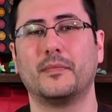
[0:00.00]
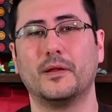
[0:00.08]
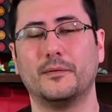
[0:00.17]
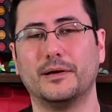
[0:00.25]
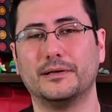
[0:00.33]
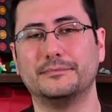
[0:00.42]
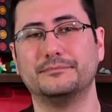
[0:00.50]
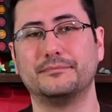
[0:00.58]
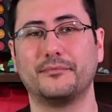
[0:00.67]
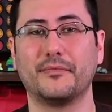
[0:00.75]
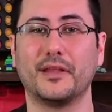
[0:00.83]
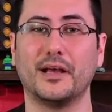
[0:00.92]
Well,
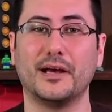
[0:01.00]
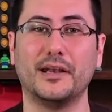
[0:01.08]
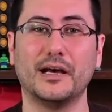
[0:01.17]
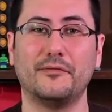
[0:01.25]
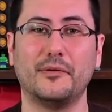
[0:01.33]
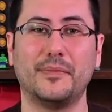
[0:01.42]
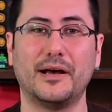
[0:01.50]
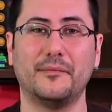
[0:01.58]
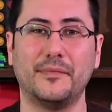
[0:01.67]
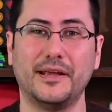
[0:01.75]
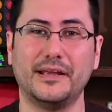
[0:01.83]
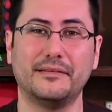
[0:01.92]
enough about
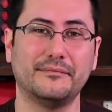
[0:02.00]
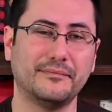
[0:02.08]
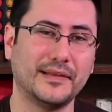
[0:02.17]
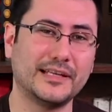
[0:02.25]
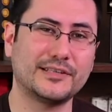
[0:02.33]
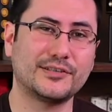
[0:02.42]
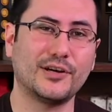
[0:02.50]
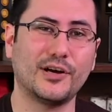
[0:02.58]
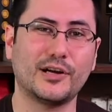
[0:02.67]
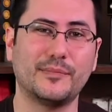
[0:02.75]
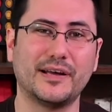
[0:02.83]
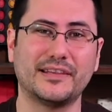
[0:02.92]
me. Let's talk
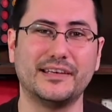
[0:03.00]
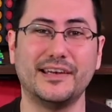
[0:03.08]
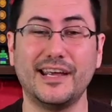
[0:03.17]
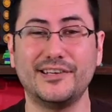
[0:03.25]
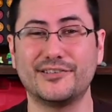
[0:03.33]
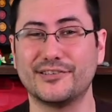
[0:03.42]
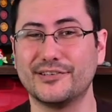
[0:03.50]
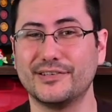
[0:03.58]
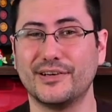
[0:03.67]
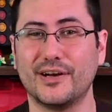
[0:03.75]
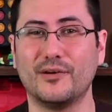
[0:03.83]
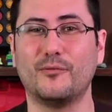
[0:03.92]
about the nature
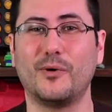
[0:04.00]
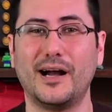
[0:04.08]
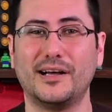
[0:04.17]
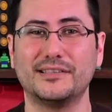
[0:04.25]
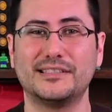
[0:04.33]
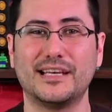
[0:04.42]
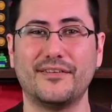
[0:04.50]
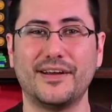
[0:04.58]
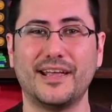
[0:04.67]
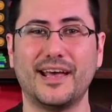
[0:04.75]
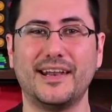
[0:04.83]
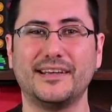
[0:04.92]
of Wild
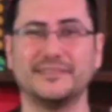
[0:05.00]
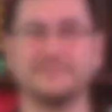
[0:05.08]
Serengeti.